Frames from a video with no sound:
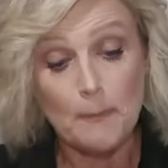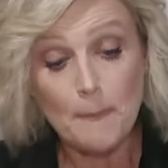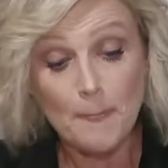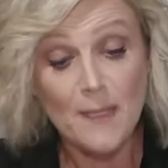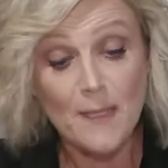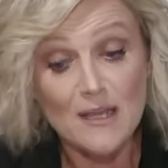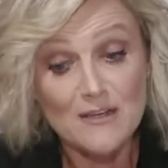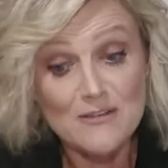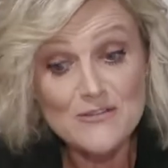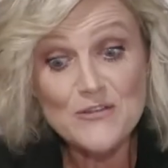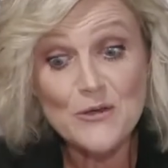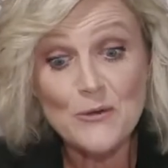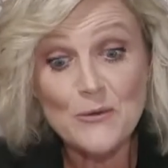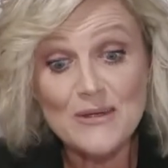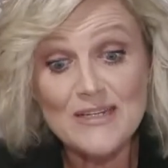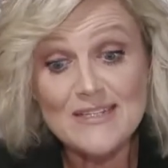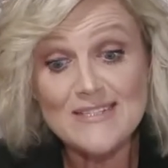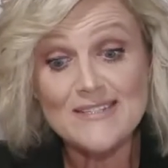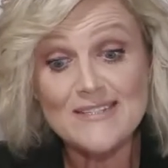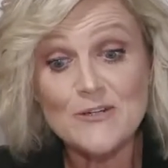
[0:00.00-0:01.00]
So
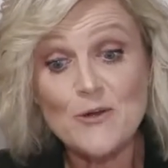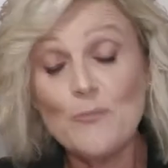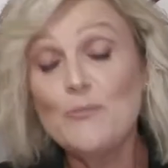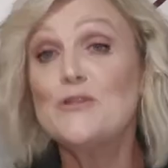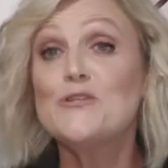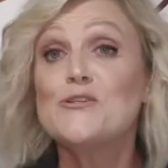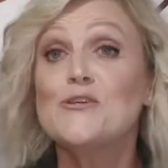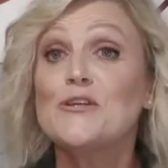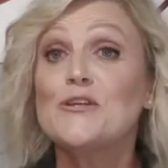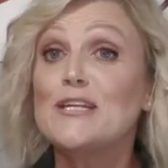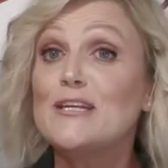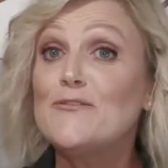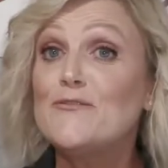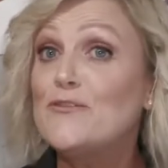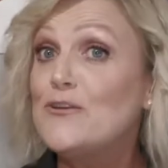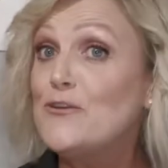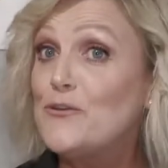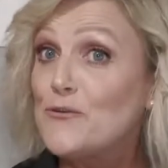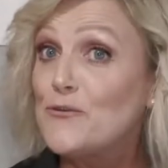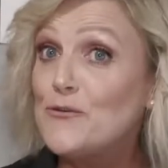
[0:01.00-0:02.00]
it's an opportunity
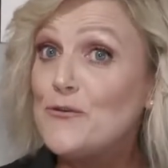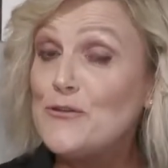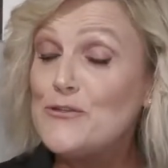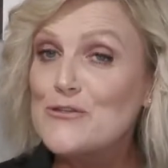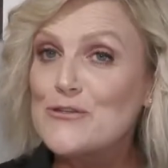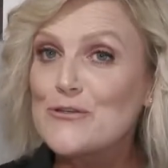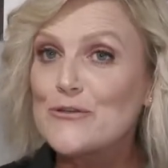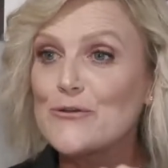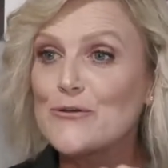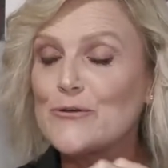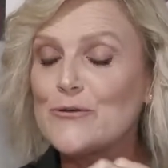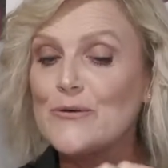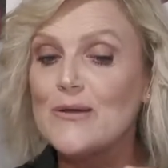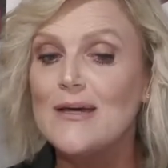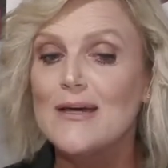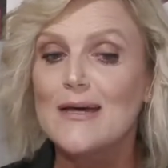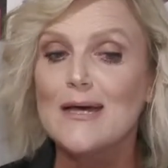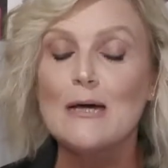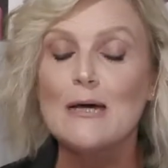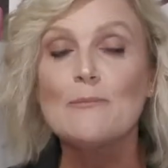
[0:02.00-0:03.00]
for you to
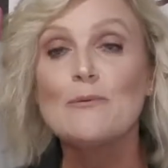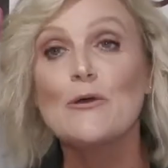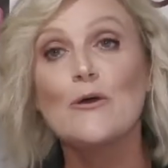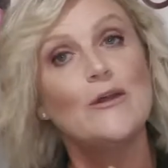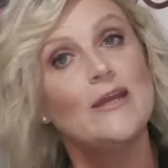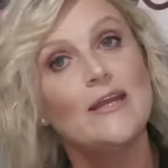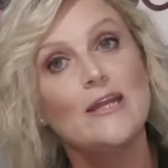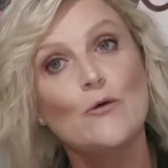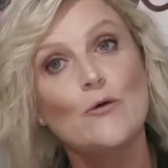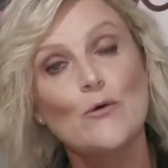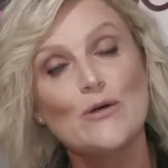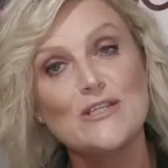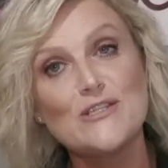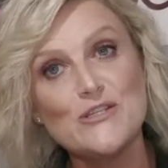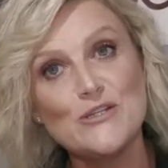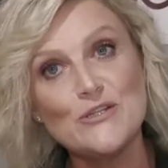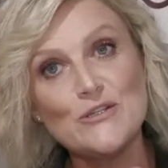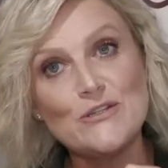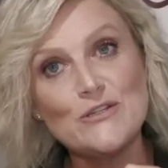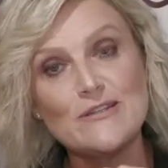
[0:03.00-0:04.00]
upload any
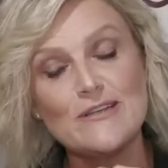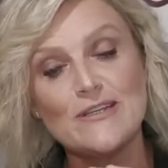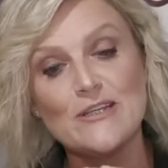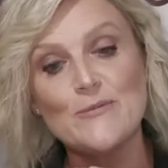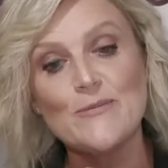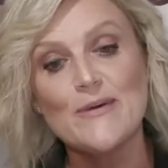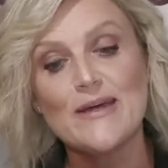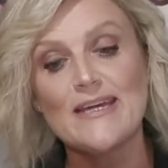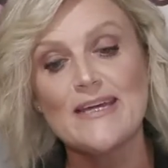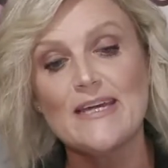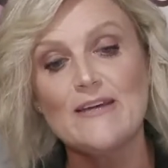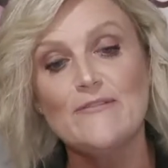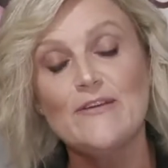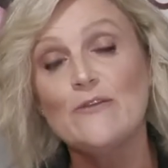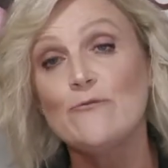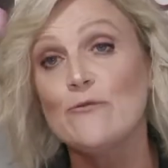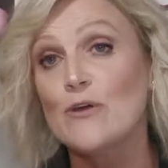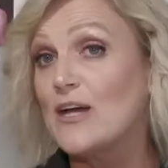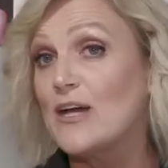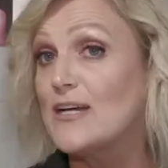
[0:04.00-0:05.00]
questions that you may have
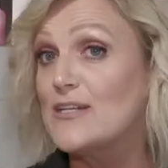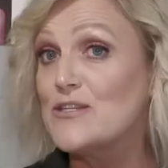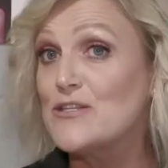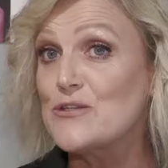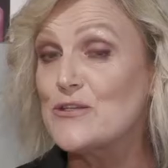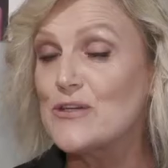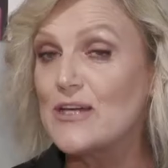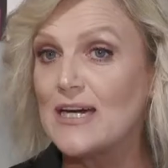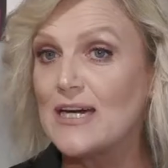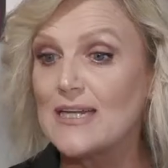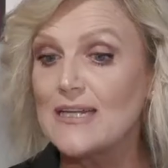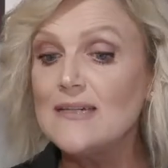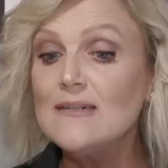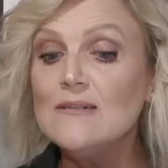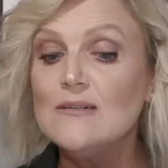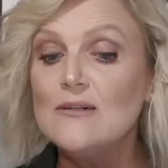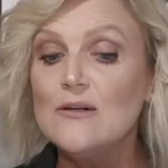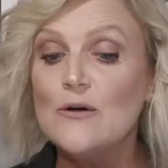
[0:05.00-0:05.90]
in regards to colour